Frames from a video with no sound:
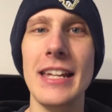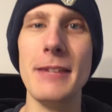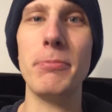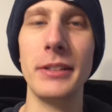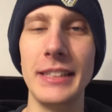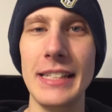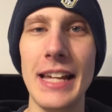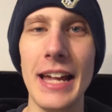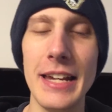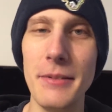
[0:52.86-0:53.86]
He puts
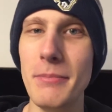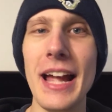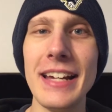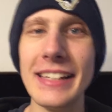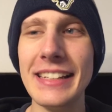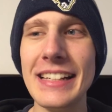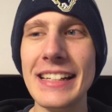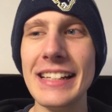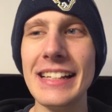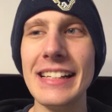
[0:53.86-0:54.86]
the ad in a
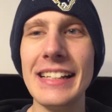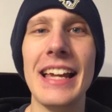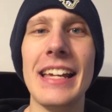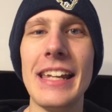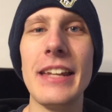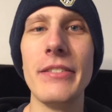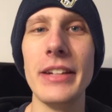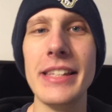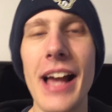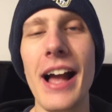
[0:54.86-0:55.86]
magazine, he
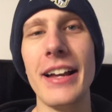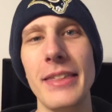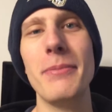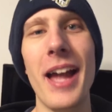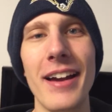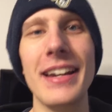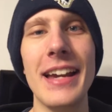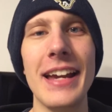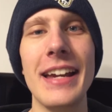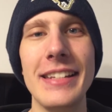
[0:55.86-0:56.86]
even talks about
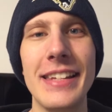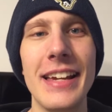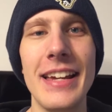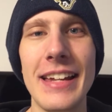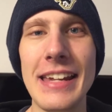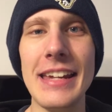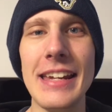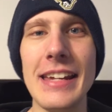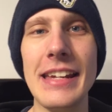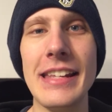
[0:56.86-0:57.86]
it,
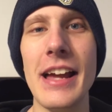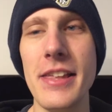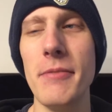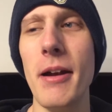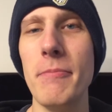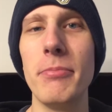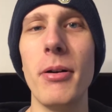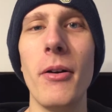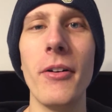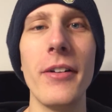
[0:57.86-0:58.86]
he does a
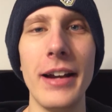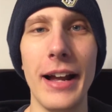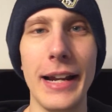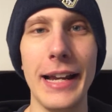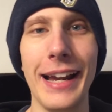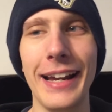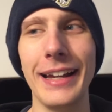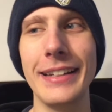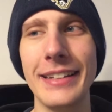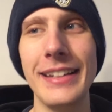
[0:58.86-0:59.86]
report on
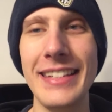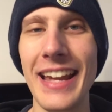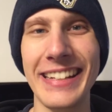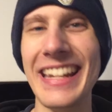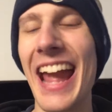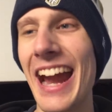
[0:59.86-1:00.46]
it. Yes, he